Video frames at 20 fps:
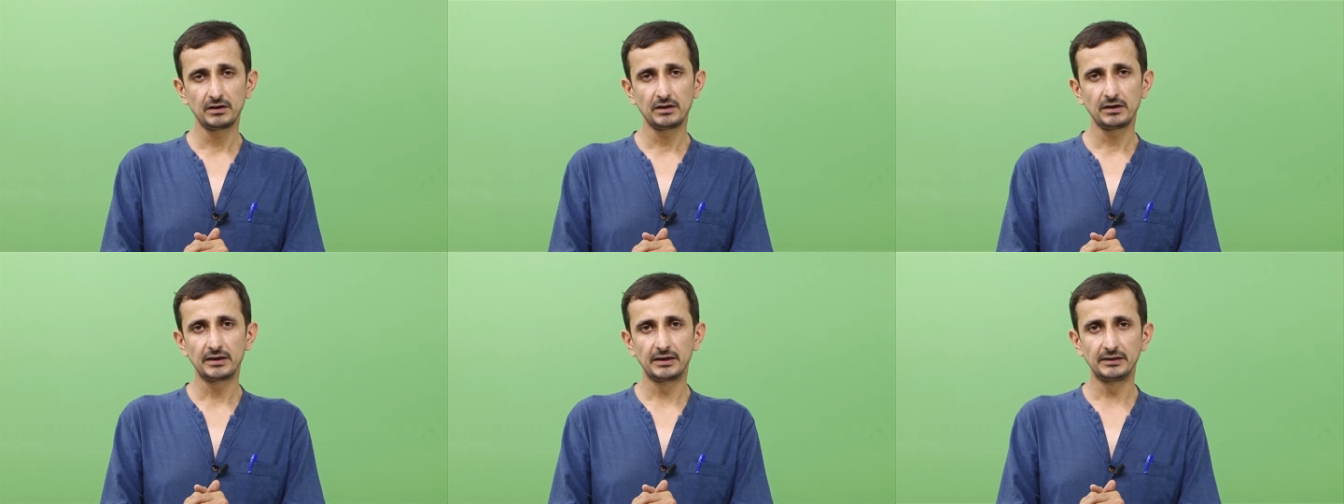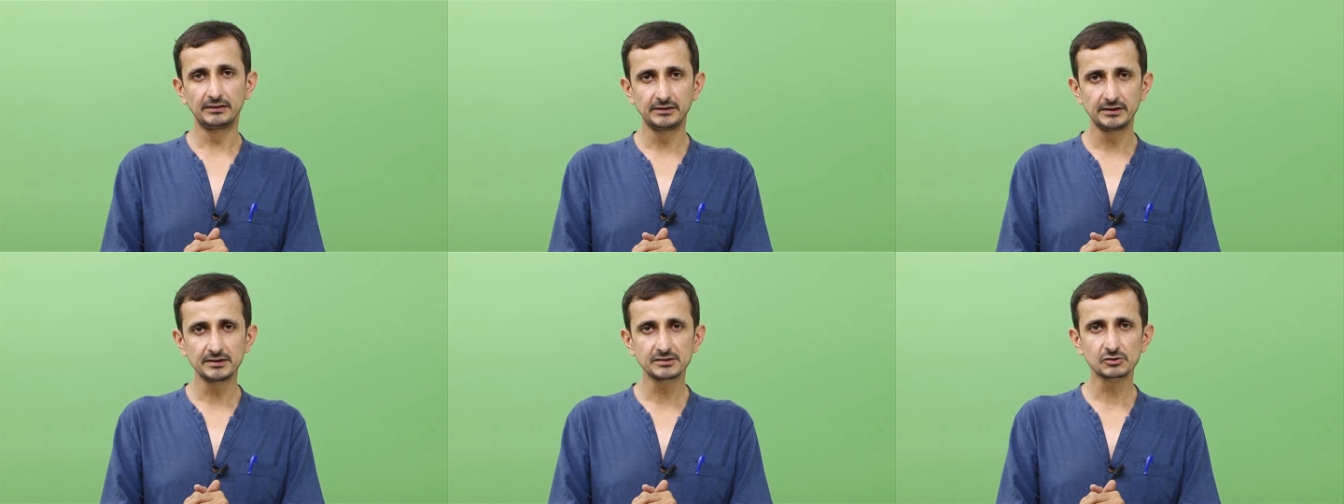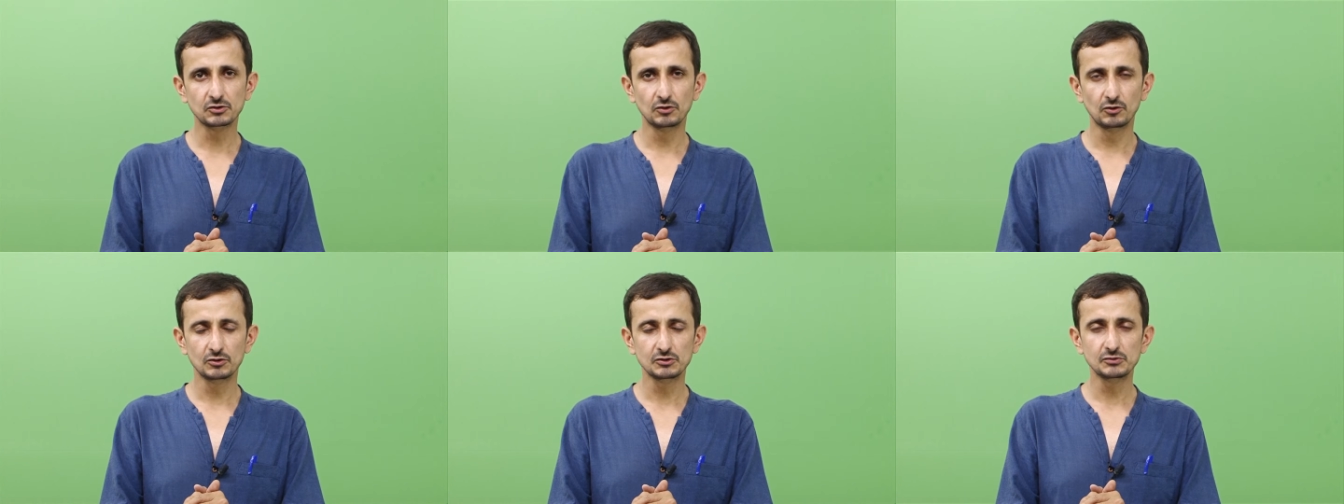In this
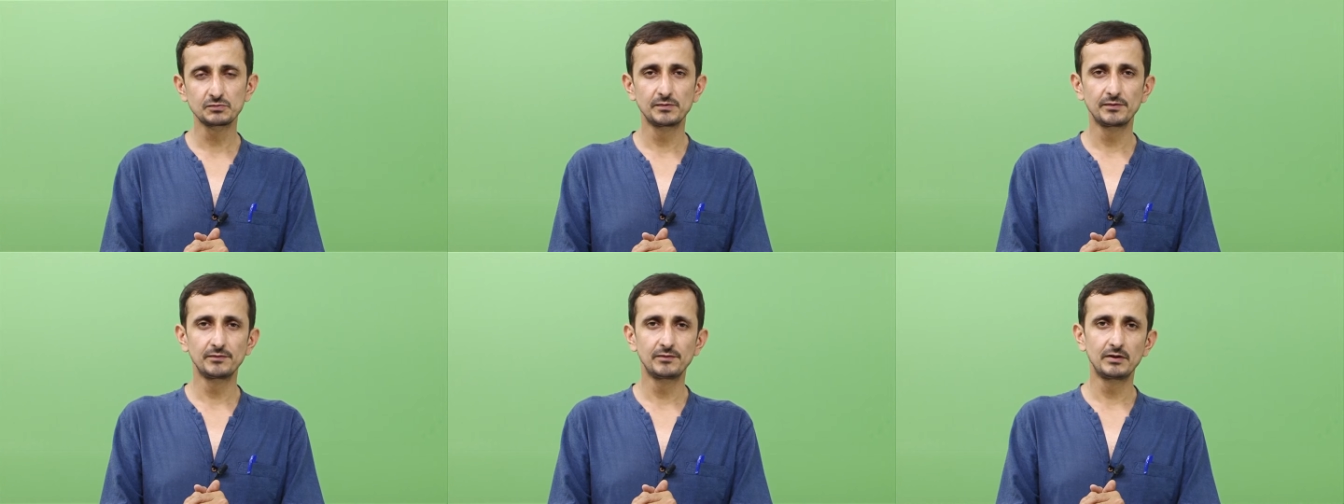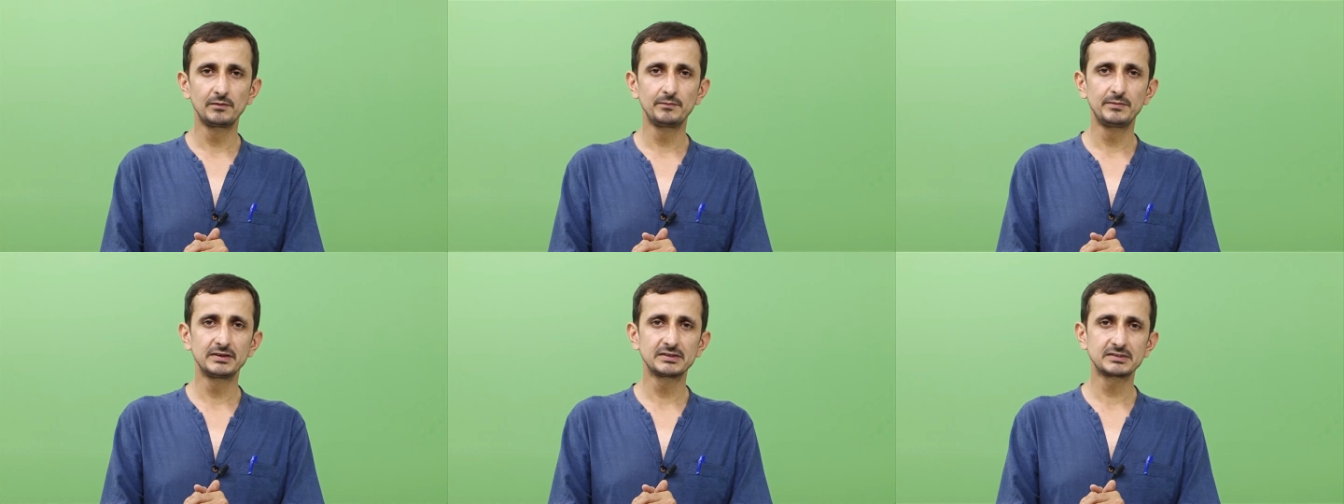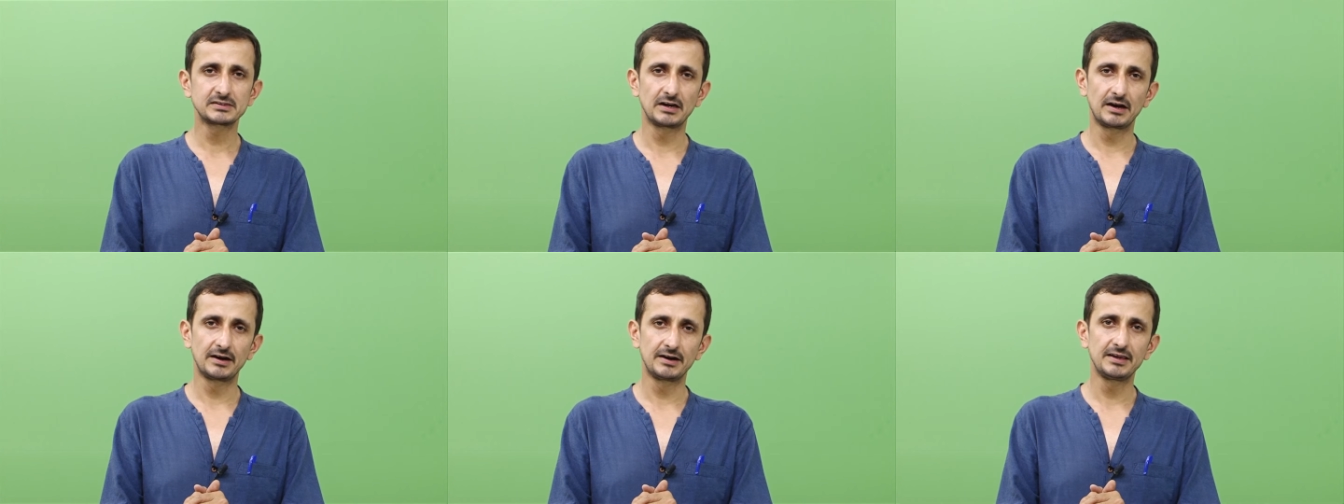course, we will be
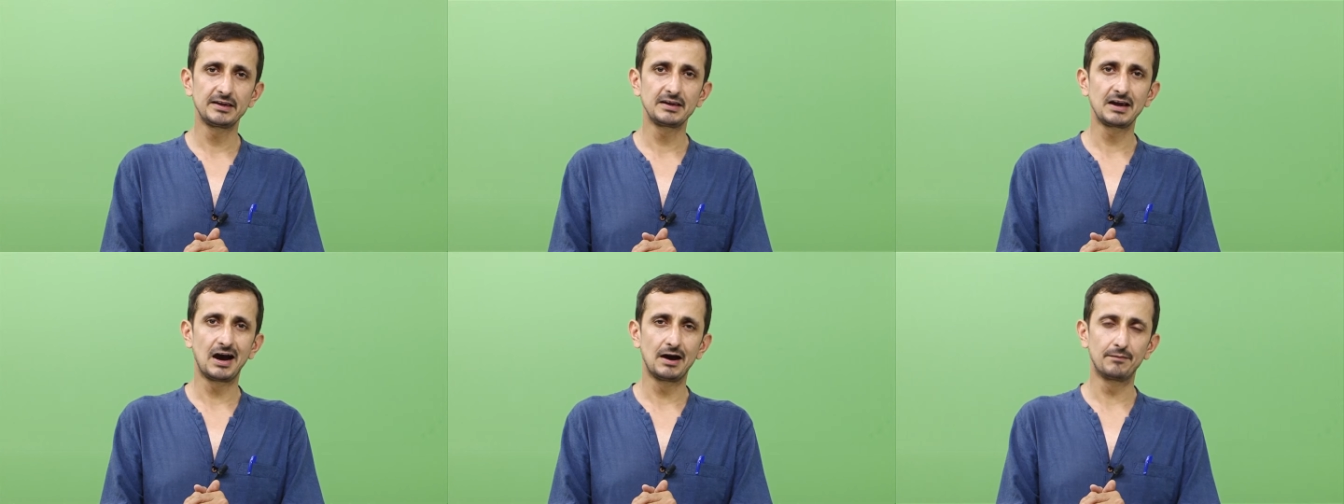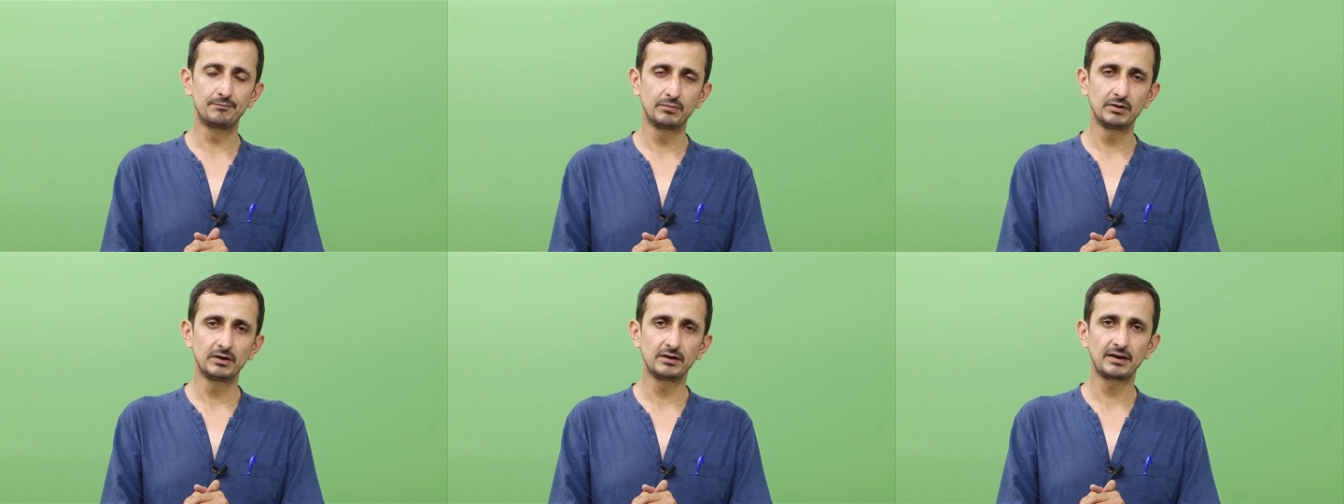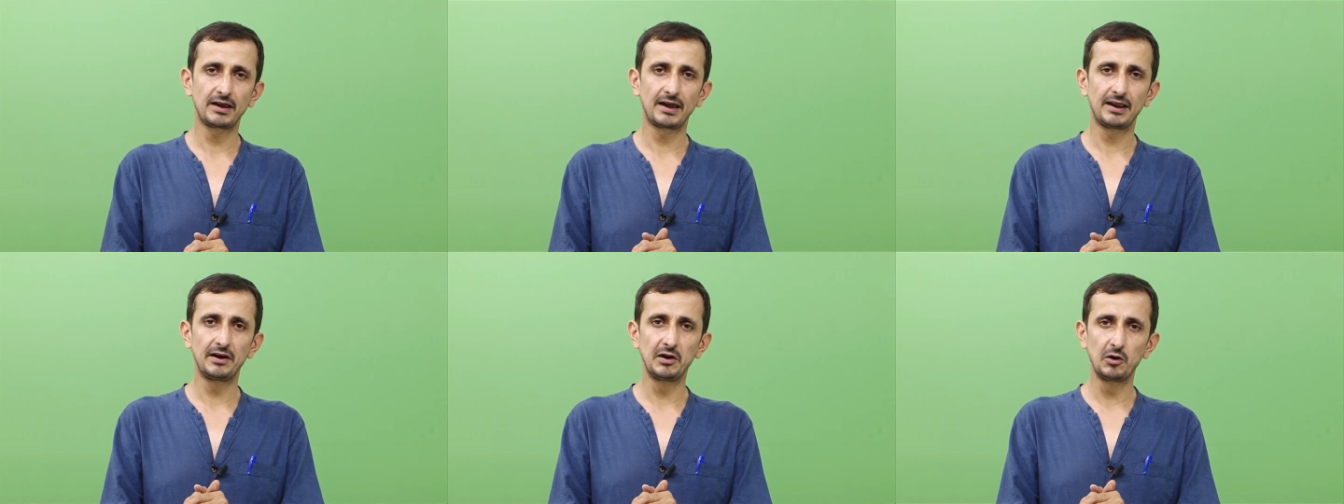studying upper
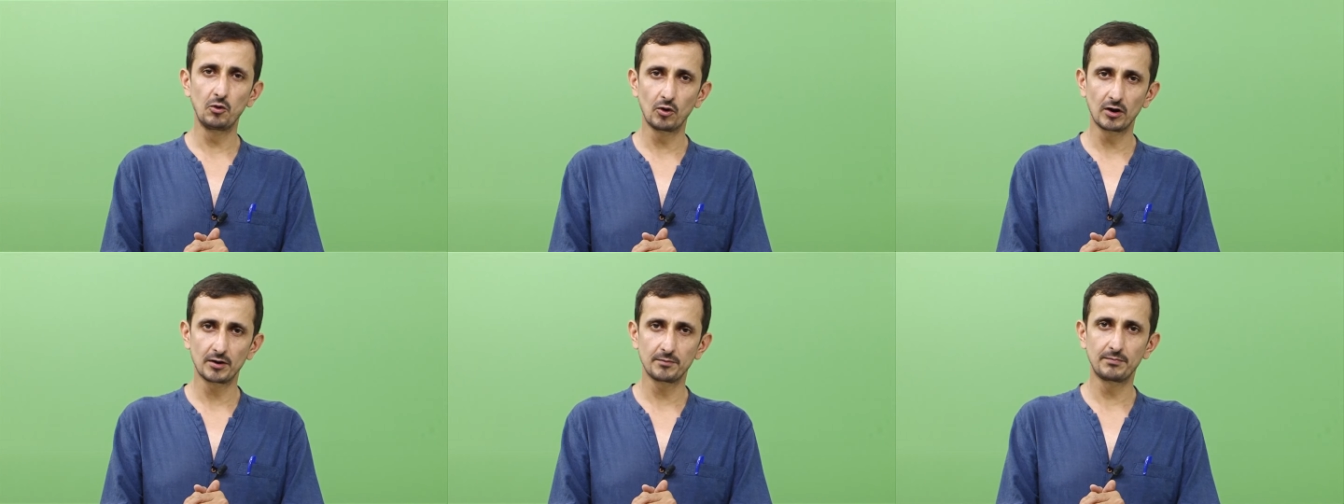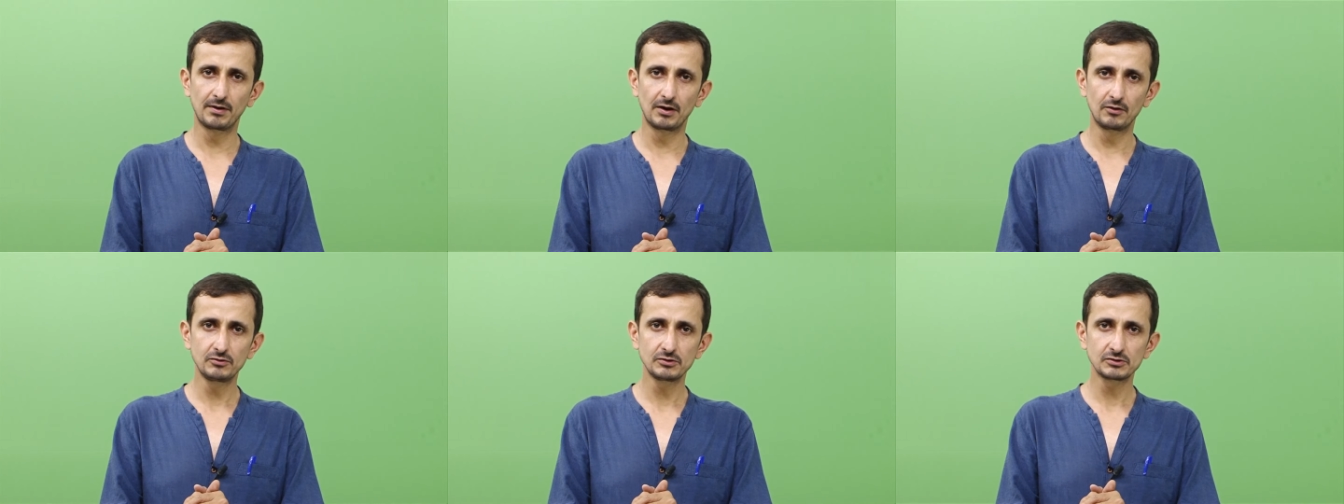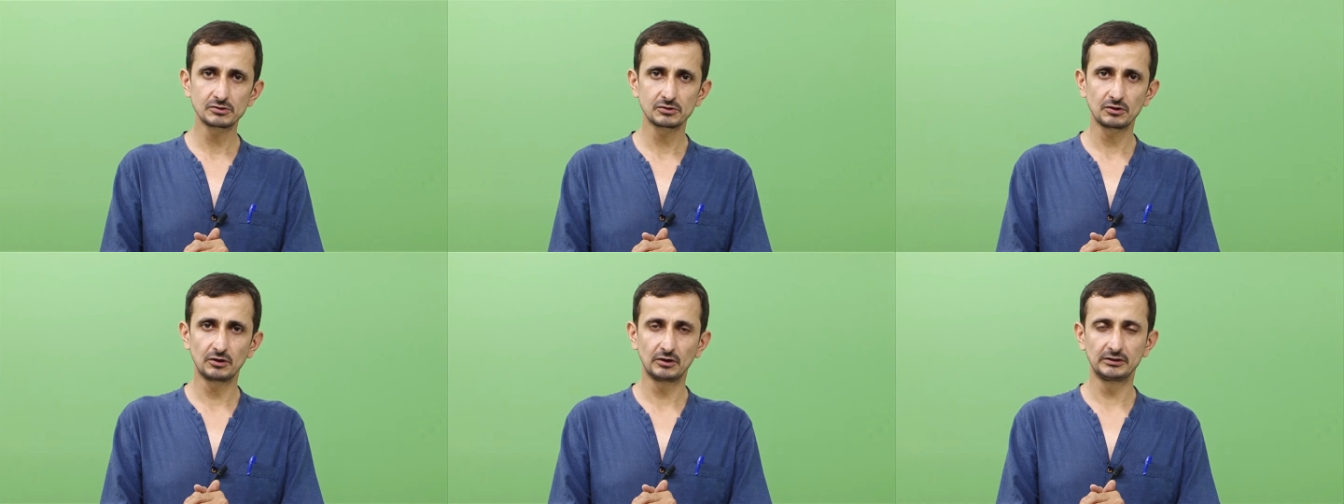and lower
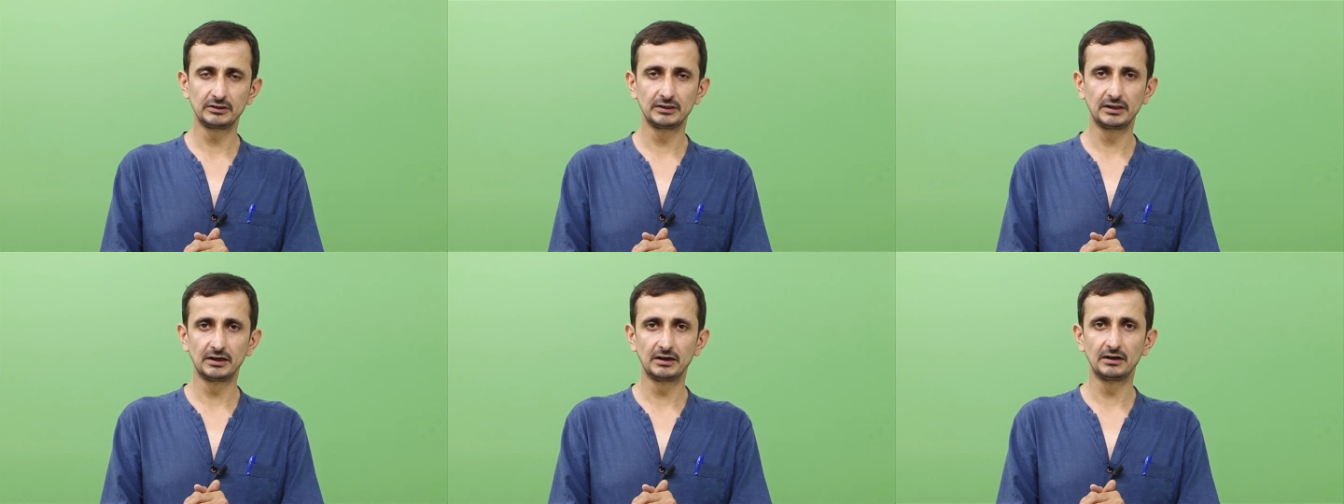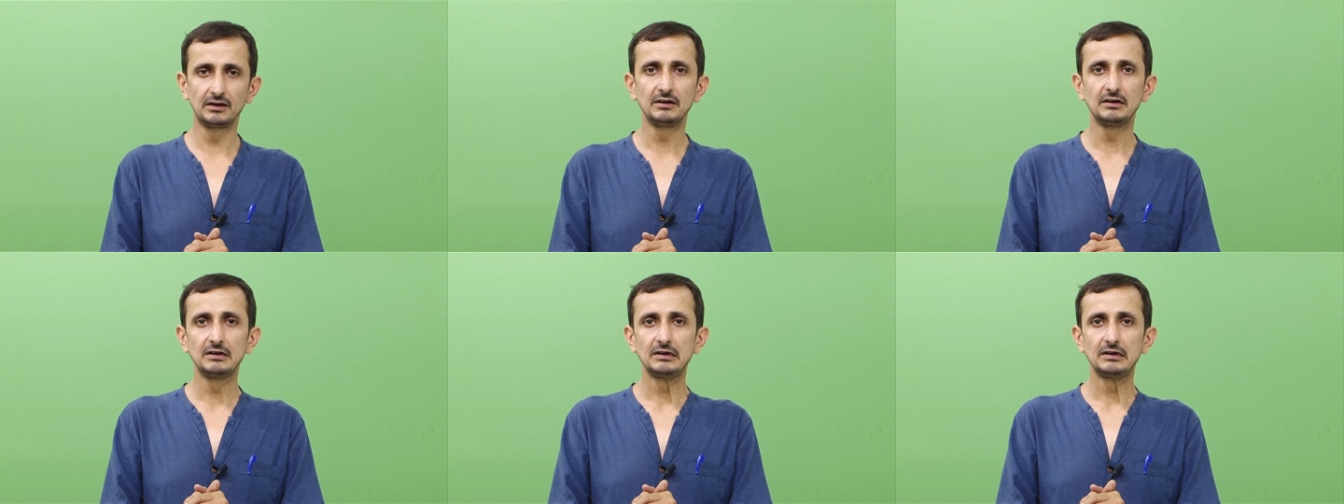bounds on the